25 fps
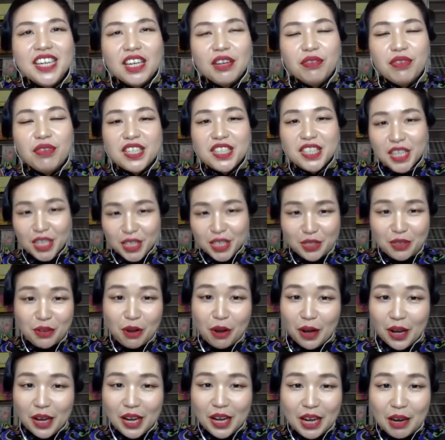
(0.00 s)
it's
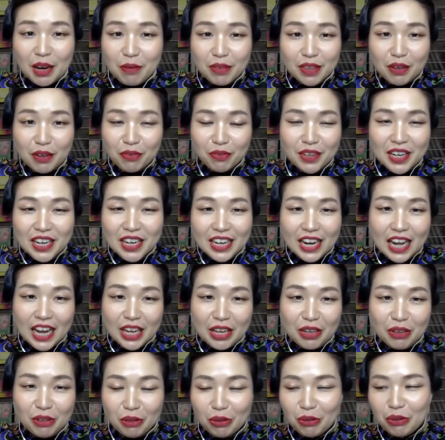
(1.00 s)
not hard, I'm definitely
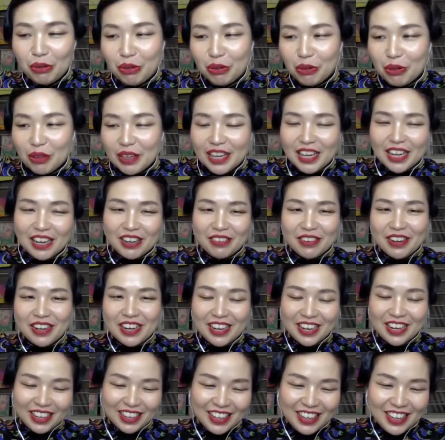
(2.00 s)
lying to you,
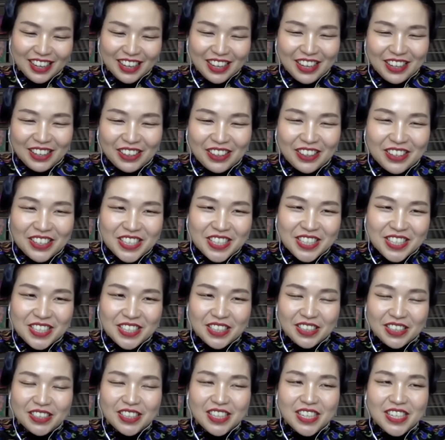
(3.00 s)
right? Because
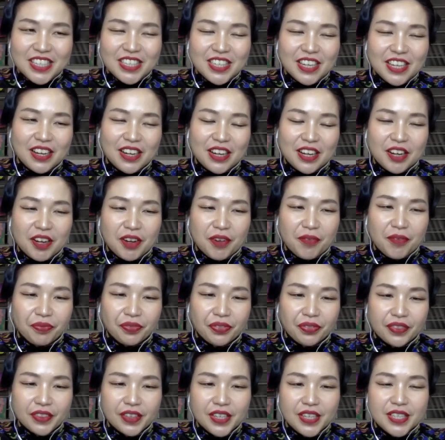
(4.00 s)
these are
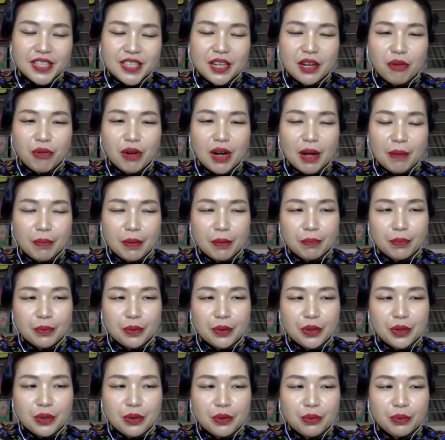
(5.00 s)
what
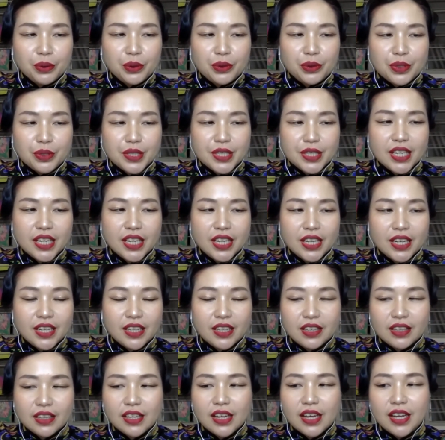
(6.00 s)
people will say,
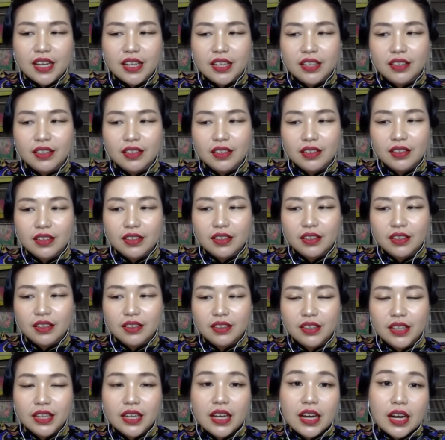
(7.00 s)
that
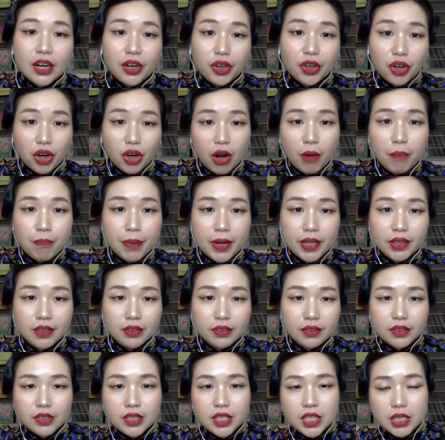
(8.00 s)
they are
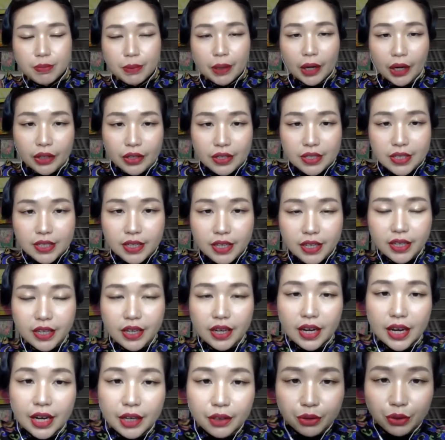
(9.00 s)
competitors. But honestly,
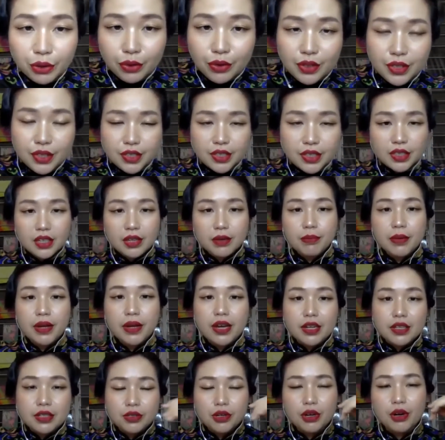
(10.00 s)
I don't see them
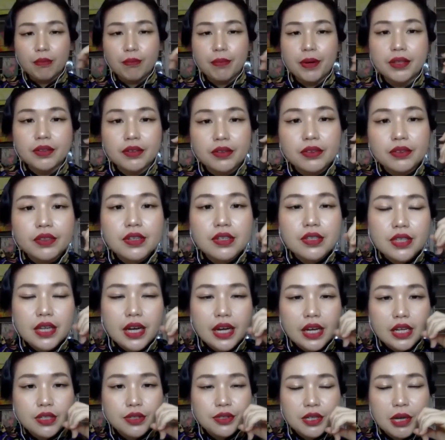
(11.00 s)
as competitors. I
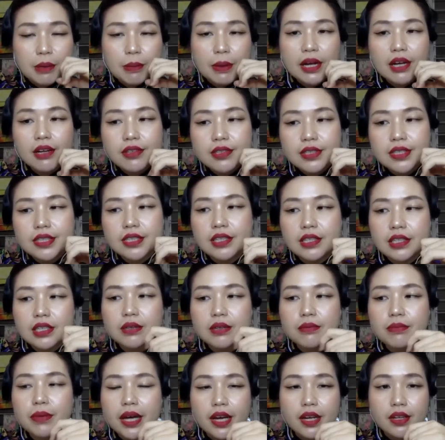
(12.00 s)
somehow see
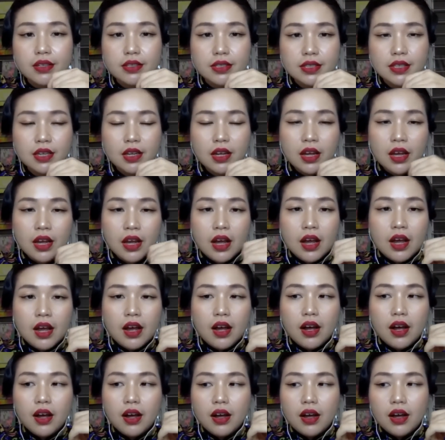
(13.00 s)
them as
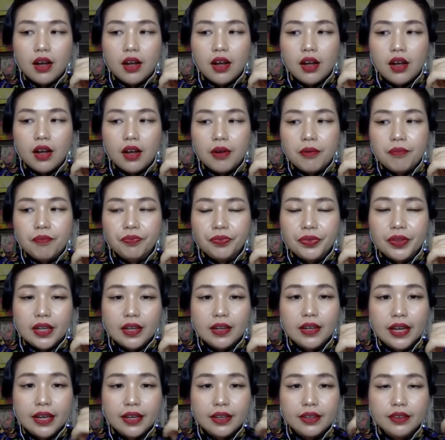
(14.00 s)

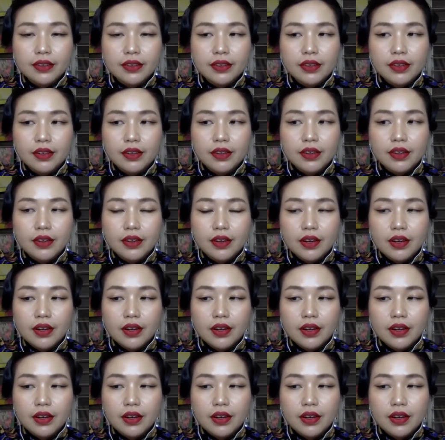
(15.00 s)
like a